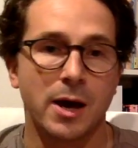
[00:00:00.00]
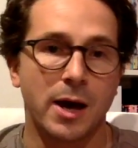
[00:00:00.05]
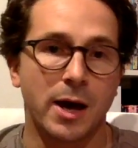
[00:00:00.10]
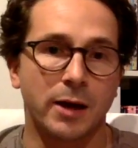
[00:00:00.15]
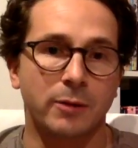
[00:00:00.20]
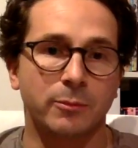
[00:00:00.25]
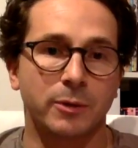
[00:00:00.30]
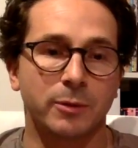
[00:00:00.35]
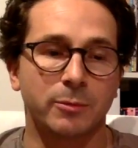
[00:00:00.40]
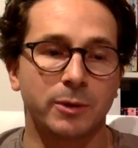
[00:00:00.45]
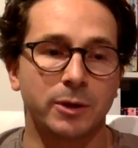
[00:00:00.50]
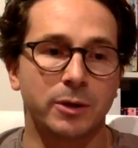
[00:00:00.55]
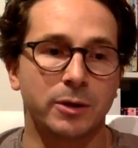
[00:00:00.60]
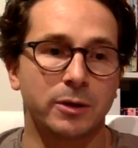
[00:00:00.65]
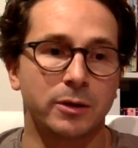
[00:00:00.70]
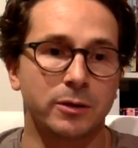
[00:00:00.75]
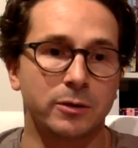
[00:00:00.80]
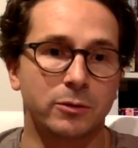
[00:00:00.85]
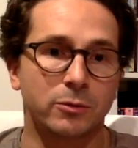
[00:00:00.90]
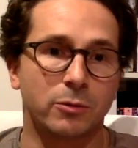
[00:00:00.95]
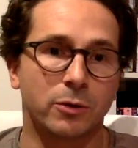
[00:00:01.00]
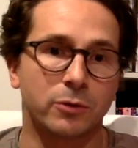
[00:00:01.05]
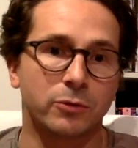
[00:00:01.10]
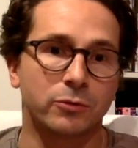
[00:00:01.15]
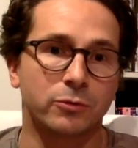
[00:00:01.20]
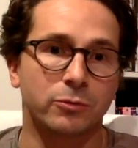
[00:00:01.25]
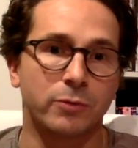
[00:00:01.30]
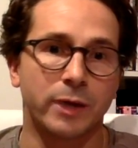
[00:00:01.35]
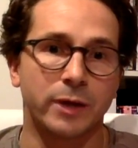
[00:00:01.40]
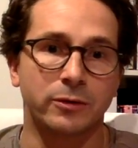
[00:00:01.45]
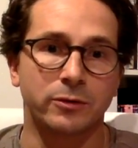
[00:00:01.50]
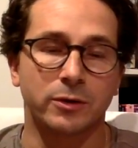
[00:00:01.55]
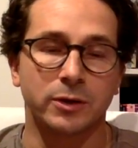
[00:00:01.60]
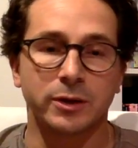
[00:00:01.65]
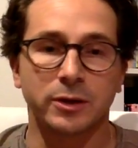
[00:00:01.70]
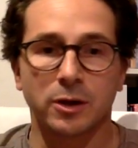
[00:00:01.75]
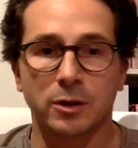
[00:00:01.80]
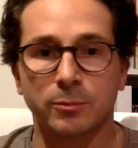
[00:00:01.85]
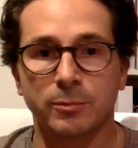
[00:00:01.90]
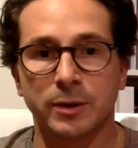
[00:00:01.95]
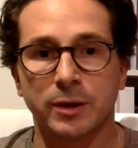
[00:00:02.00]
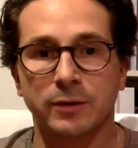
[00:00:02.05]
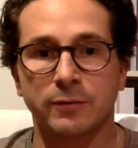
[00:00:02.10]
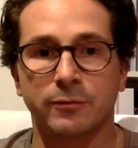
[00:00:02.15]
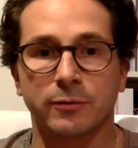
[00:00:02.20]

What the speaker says: and maybe you want to wait a little bit